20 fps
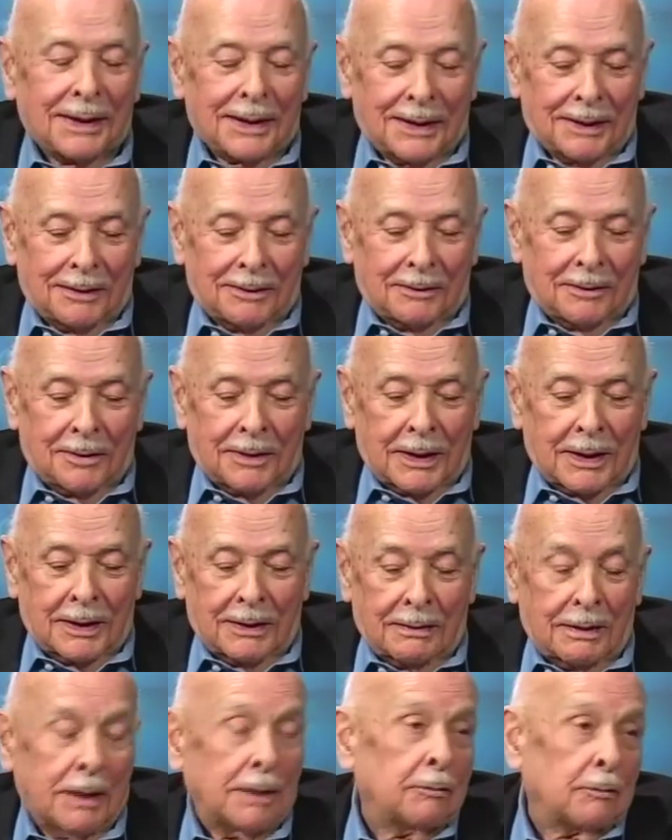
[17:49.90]

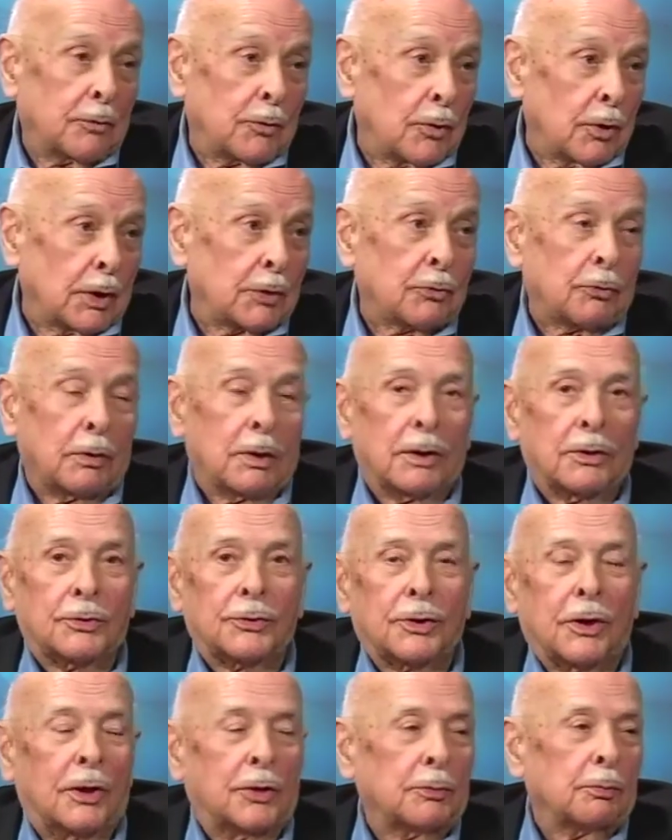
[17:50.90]
of course, Greater
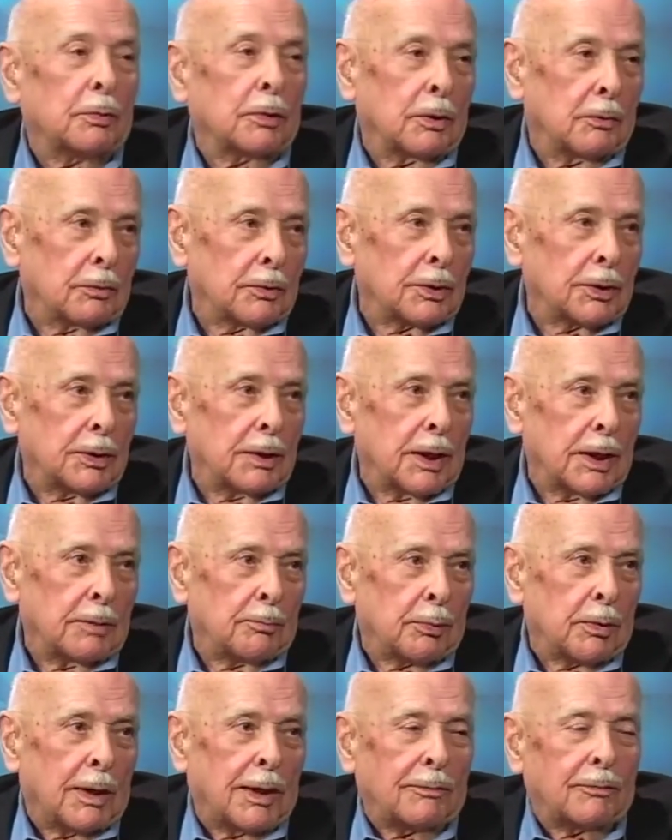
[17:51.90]
Salisbury was a
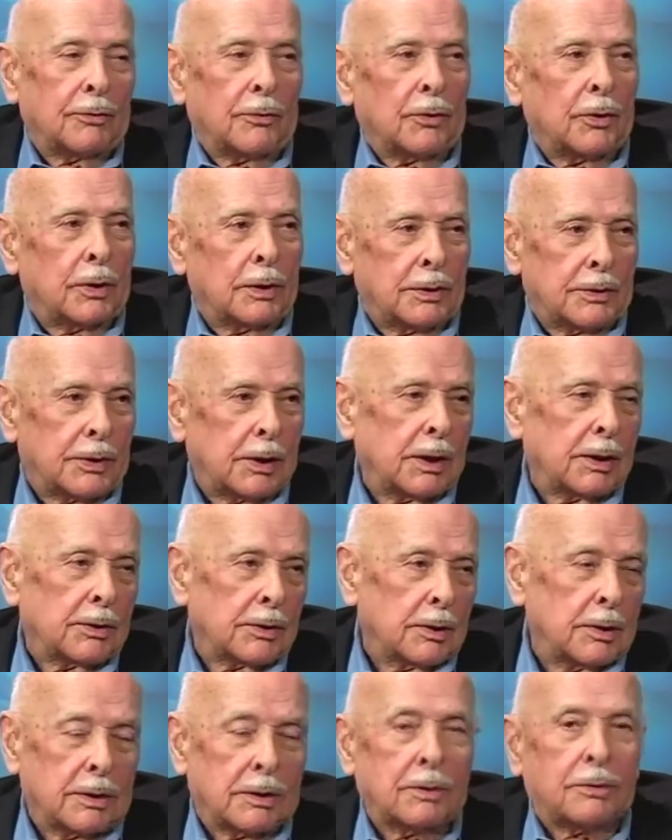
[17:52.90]
nonprofit
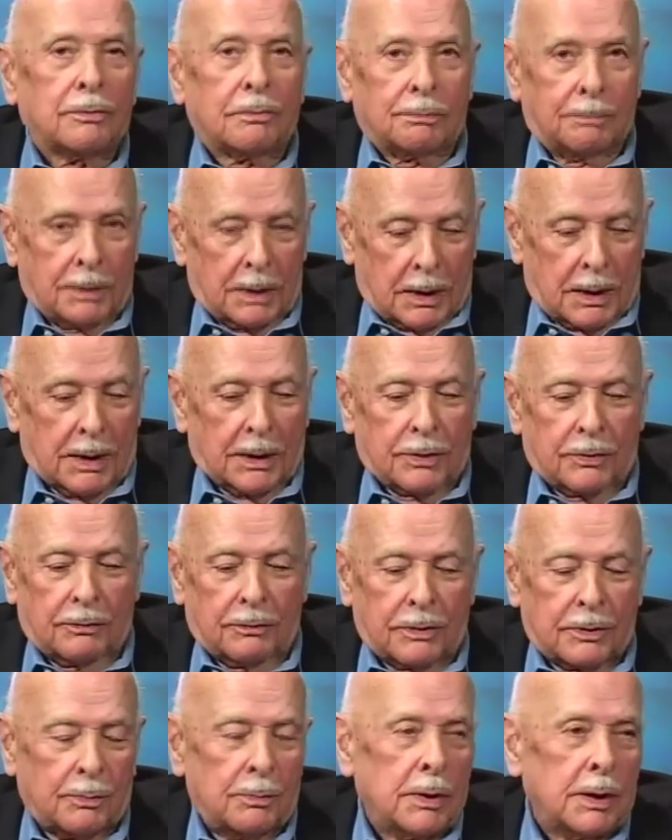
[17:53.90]
organization. It's because of
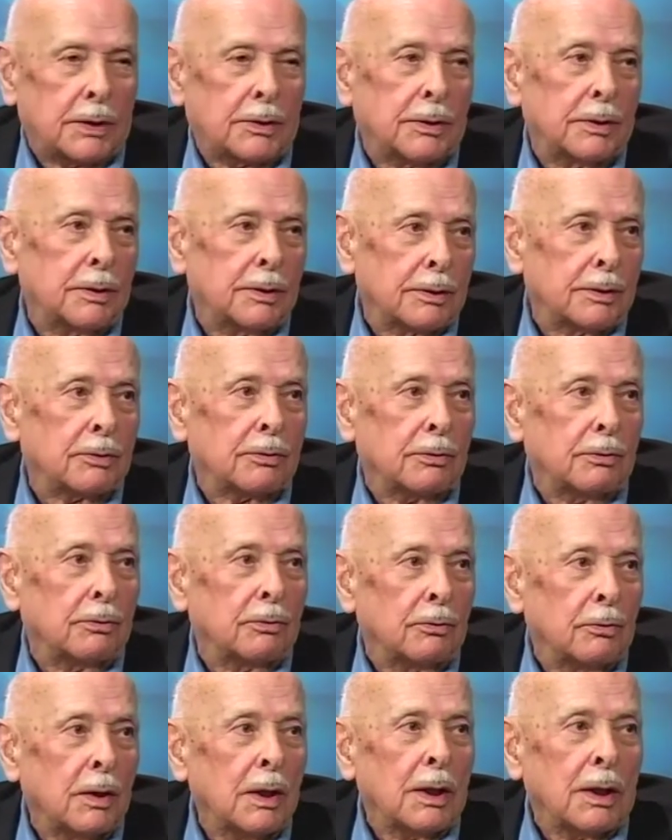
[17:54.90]
its mission is
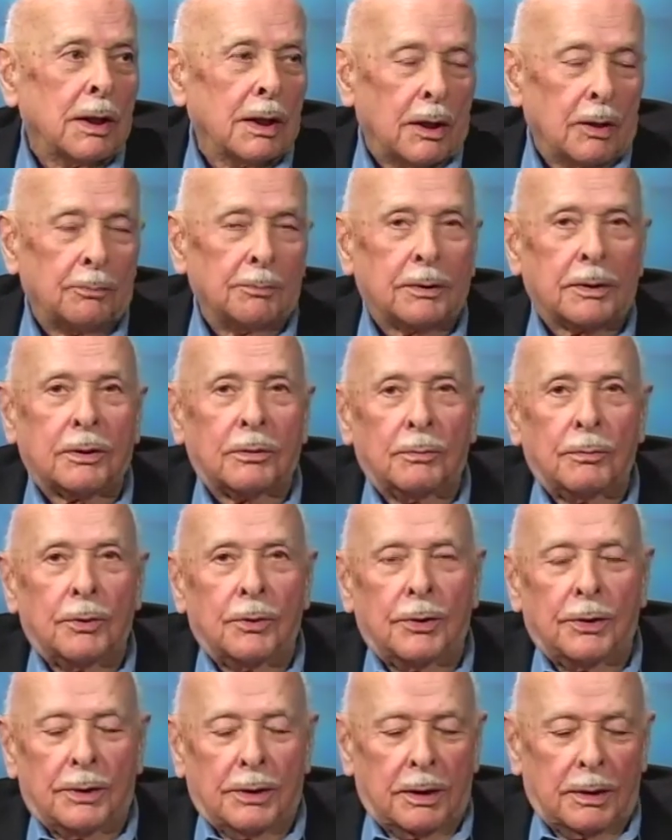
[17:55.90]
to help the
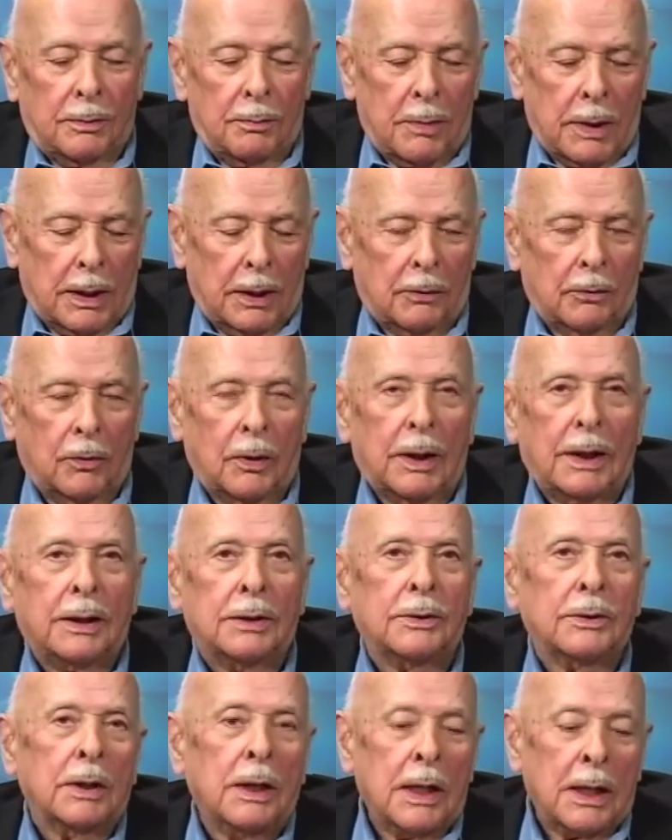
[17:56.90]
community in many
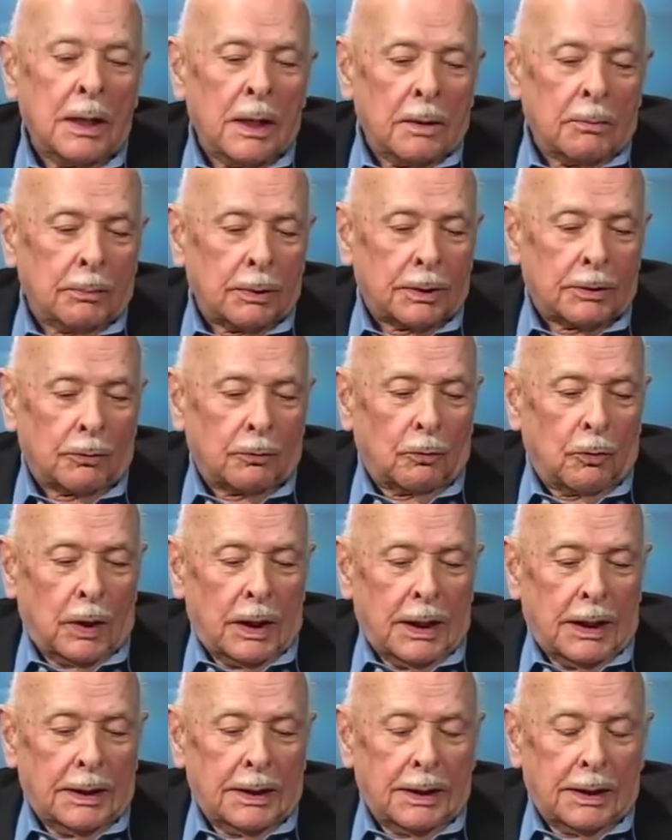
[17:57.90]
ways. But the
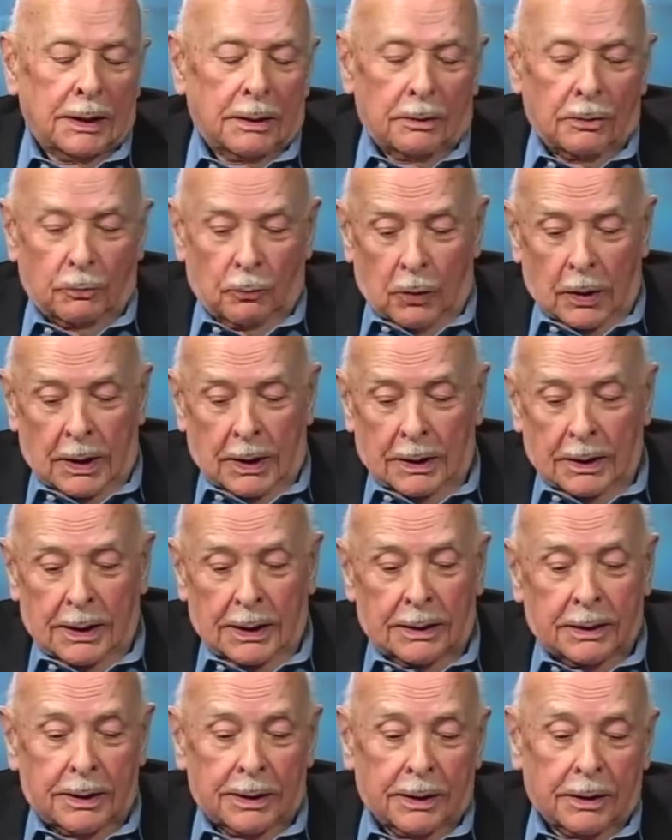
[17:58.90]
way
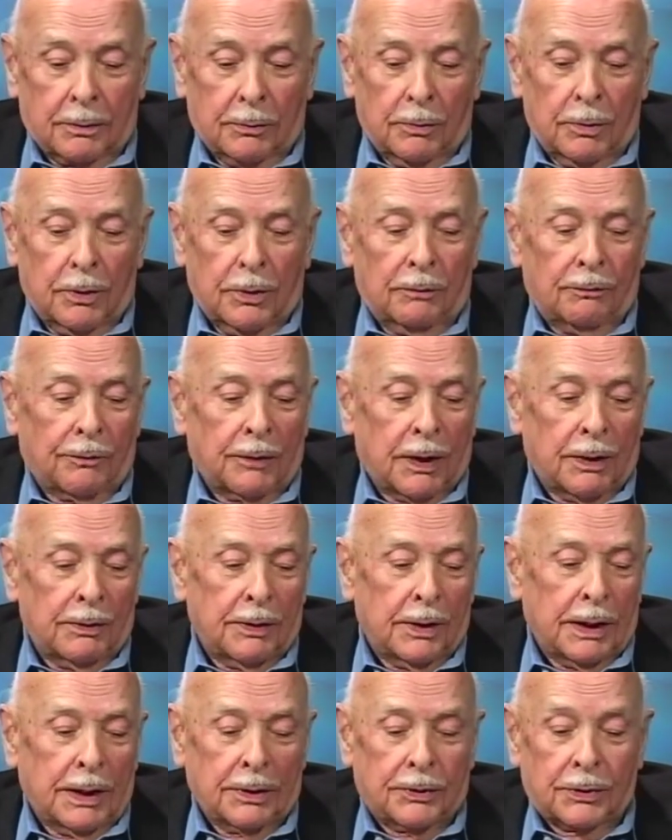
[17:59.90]
that the Community
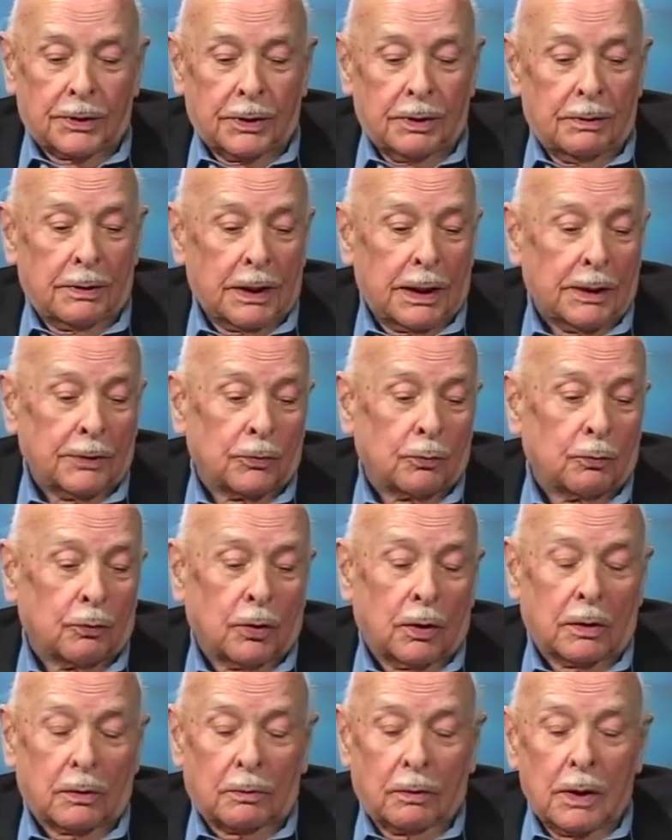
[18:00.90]
Foundation does
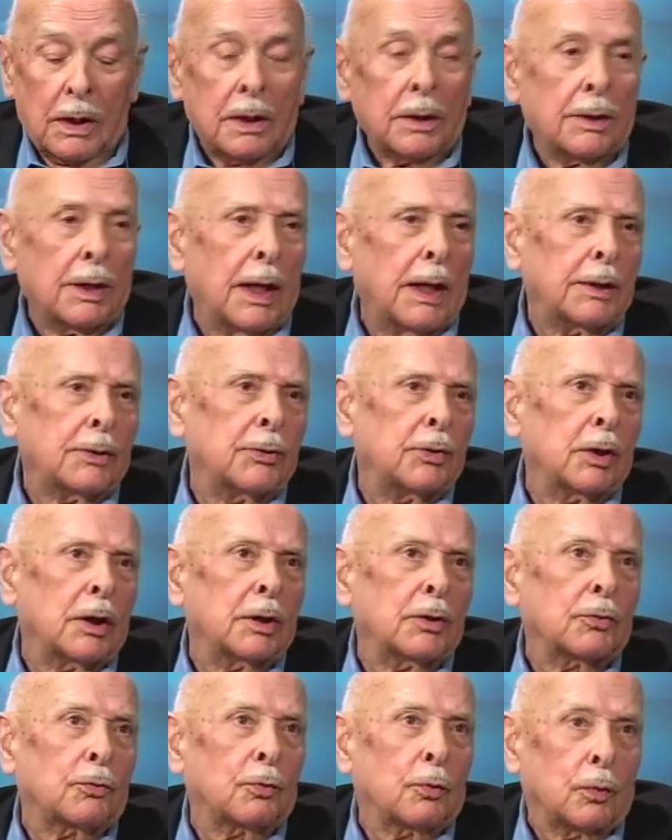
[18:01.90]
work, not
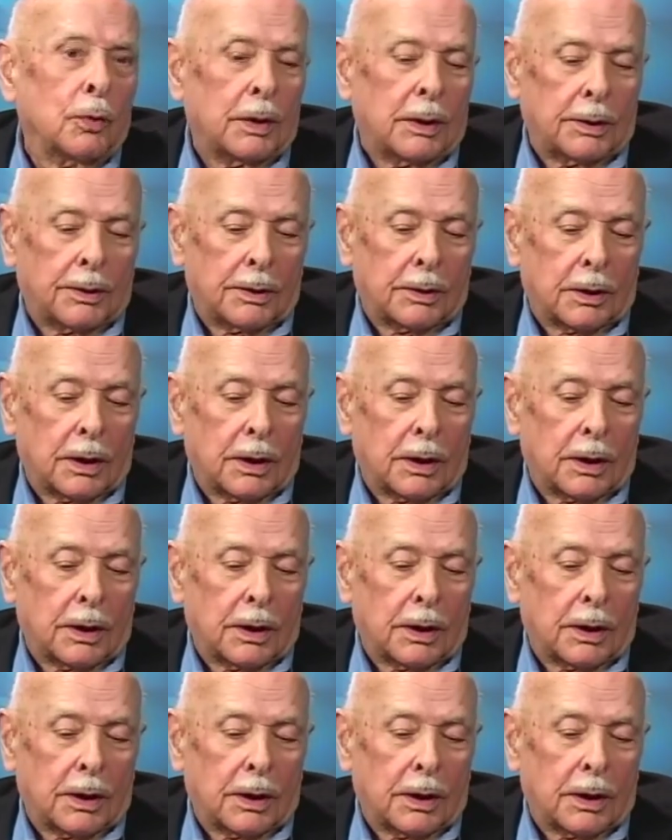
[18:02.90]
just with